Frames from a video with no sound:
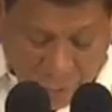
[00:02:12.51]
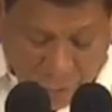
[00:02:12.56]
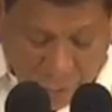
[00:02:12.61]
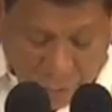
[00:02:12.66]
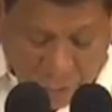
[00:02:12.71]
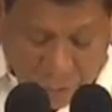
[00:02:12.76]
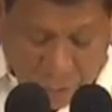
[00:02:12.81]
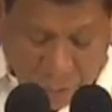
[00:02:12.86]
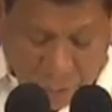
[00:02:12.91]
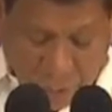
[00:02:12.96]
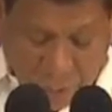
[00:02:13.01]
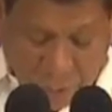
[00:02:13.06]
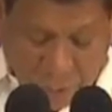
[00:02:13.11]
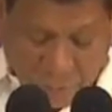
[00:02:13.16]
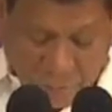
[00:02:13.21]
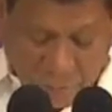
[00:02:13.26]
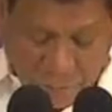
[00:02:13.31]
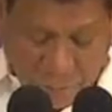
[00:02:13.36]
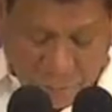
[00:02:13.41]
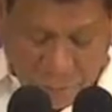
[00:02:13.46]
and the
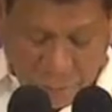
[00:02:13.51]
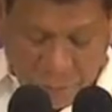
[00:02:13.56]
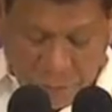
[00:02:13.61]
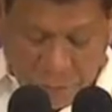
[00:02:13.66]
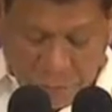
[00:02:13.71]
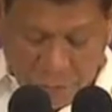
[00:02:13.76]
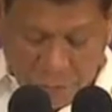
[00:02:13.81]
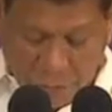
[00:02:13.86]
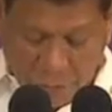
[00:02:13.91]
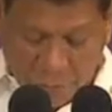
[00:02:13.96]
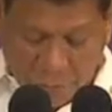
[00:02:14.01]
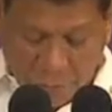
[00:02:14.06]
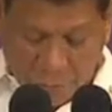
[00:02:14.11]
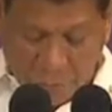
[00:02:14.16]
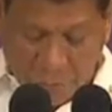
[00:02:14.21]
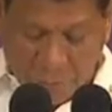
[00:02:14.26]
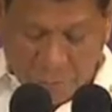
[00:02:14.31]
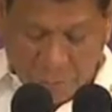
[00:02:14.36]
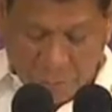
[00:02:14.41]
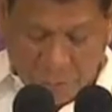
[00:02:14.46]
Armed Forces of the
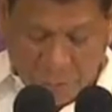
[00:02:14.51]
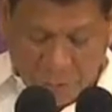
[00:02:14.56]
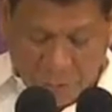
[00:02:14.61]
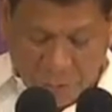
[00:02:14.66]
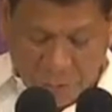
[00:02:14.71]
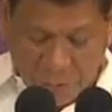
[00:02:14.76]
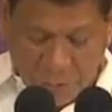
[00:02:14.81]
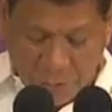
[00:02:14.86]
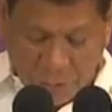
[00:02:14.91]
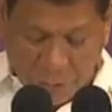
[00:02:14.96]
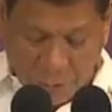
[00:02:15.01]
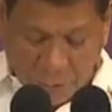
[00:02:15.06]
Philippines